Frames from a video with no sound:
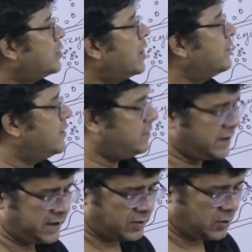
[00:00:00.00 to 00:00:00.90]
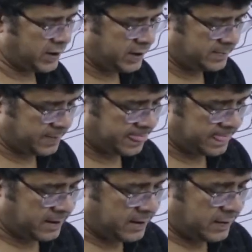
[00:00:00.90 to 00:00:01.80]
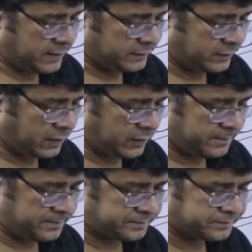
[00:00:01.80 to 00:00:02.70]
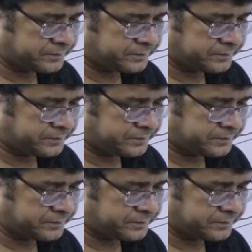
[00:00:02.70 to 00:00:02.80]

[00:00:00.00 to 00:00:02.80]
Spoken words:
of this heating coil. So,